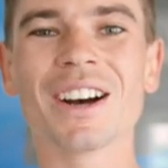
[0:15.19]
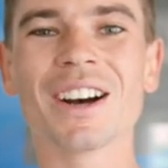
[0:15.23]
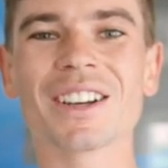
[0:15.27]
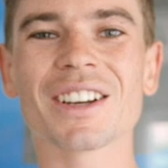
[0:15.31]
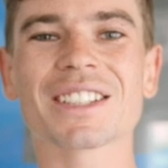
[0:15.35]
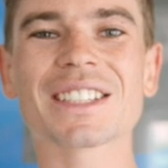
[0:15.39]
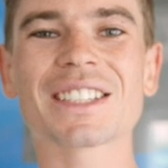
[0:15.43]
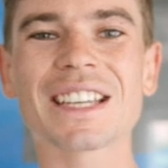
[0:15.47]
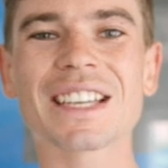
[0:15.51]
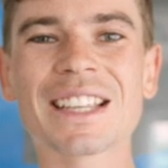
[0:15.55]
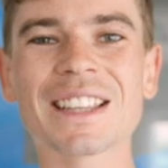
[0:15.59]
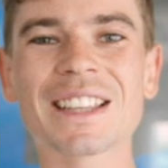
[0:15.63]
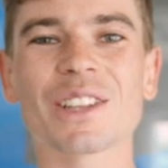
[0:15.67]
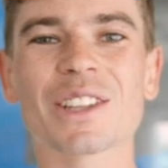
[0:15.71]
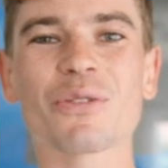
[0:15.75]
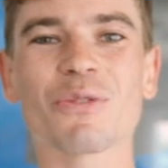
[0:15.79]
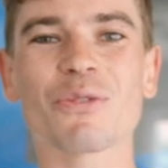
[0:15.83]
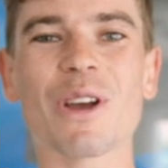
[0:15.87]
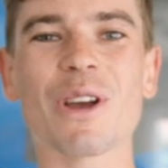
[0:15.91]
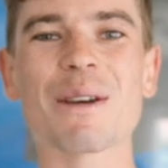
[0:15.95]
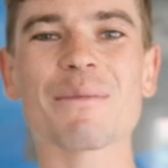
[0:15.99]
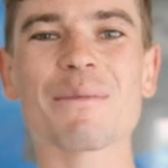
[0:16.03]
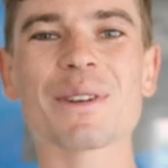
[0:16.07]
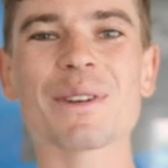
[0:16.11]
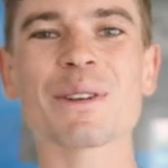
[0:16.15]
us in this
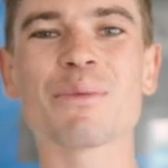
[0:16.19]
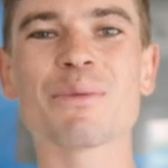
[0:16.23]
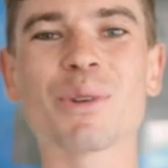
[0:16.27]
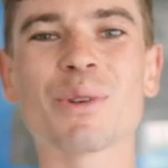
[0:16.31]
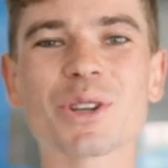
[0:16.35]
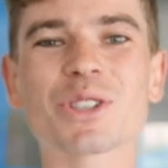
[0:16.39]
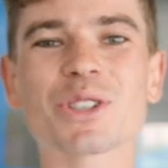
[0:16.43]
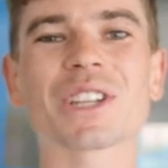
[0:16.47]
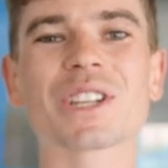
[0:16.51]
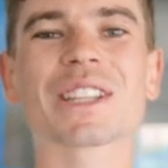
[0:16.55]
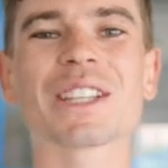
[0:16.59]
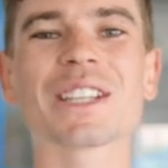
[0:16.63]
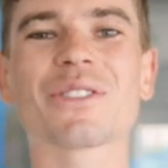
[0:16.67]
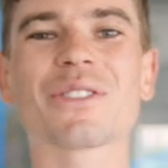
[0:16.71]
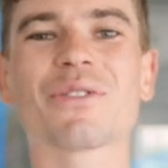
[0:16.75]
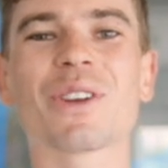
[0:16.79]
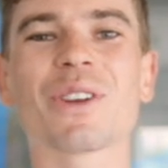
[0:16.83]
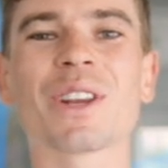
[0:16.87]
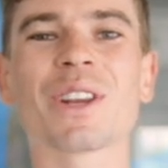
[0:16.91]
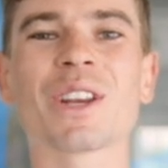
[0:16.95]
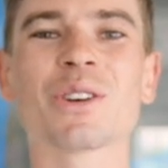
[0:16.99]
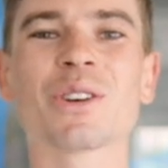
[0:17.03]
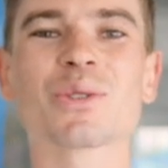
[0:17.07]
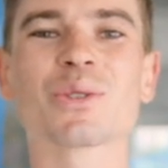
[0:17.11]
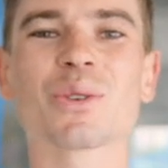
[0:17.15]
family watching these
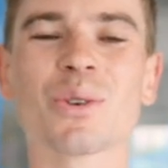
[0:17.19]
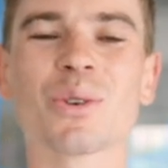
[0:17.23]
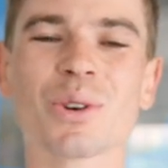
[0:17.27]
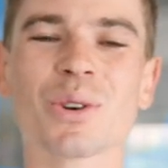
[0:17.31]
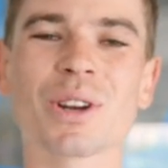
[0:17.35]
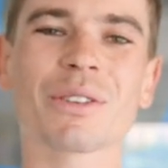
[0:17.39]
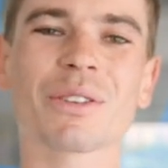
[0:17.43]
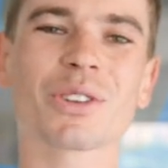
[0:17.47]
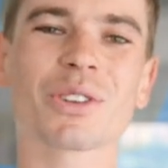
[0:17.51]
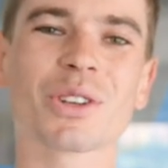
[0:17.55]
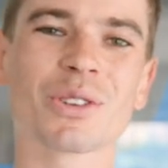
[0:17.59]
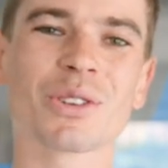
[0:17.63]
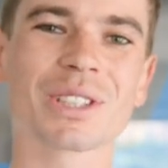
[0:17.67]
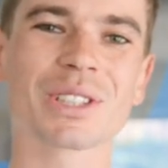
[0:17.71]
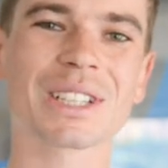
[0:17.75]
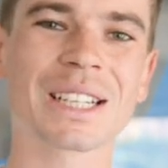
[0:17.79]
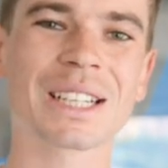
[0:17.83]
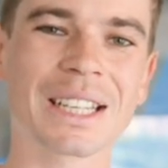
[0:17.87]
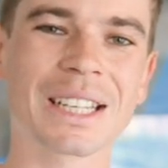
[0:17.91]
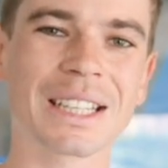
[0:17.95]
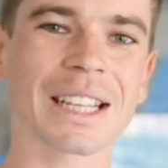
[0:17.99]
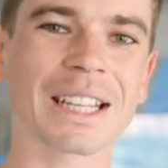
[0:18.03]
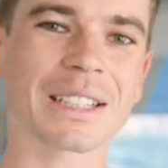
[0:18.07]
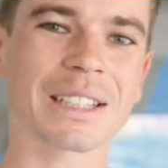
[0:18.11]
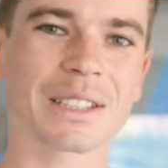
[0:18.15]
videos, all you have to do is
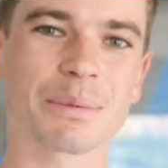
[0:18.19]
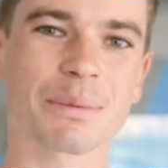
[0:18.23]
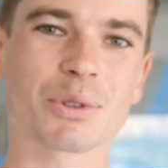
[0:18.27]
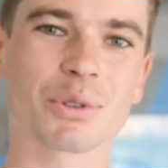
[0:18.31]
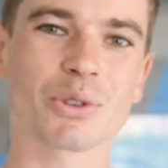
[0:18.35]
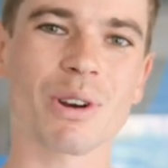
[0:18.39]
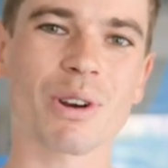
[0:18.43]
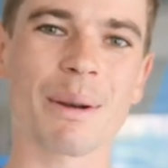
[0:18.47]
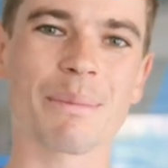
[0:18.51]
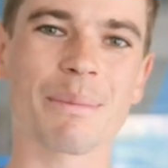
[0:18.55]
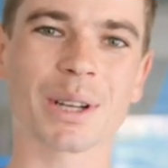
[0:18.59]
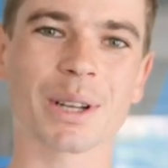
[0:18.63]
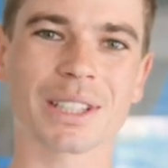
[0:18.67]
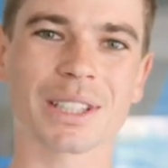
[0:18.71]
click that subscribe